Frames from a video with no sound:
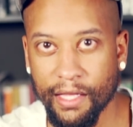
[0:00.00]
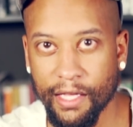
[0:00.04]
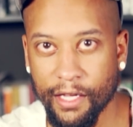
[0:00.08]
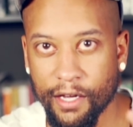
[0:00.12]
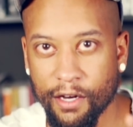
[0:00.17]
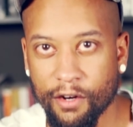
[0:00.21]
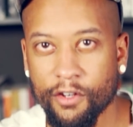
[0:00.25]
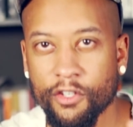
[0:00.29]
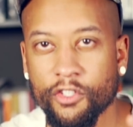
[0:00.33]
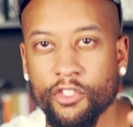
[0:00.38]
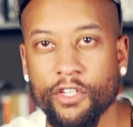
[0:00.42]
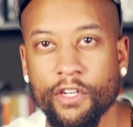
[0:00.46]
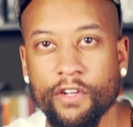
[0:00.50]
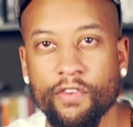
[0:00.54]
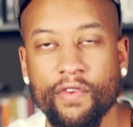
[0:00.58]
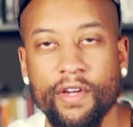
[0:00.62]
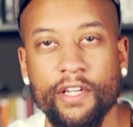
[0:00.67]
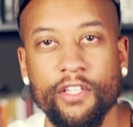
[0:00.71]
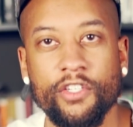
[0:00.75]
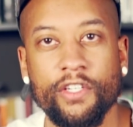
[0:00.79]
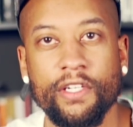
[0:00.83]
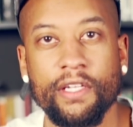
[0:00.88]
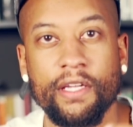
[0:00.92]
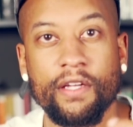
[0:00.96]
younger
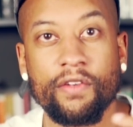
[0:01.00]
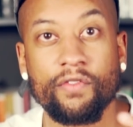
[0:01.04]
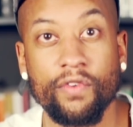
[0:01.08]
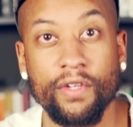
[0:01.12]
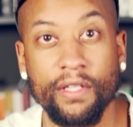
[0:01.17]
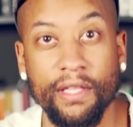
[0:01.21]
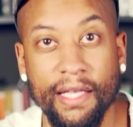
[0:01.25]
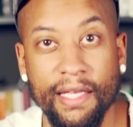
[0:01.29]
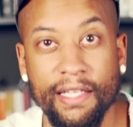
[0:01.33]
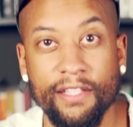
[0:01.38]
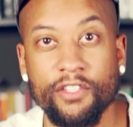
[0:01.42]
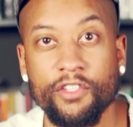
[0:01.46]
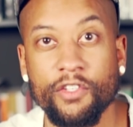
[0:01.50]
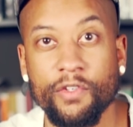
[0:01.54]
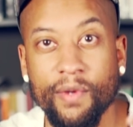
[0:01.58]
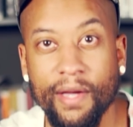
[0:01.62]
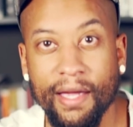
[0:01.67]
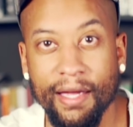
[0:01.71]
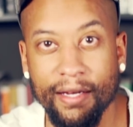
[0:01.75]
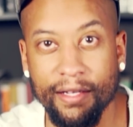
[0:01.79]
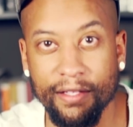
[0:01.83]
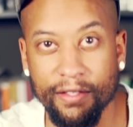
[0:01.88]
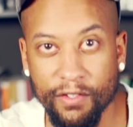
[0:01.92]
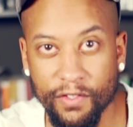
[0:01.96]
generation can relate to
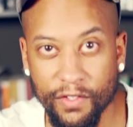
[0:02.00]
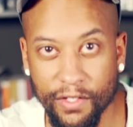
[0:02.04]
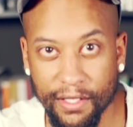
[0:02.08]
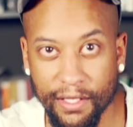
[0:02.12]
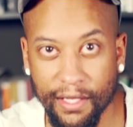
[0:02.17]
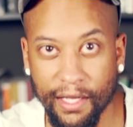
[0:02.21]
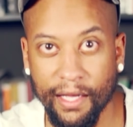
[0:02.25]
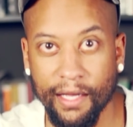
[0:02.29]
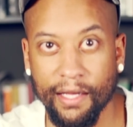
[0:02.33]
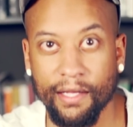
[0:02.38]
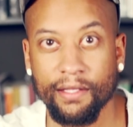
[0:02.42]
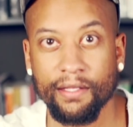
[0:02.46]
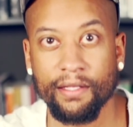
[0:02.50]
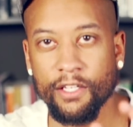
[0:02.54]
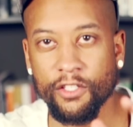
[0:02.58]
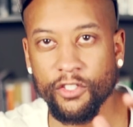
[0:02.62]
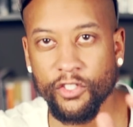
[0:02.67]
and understand.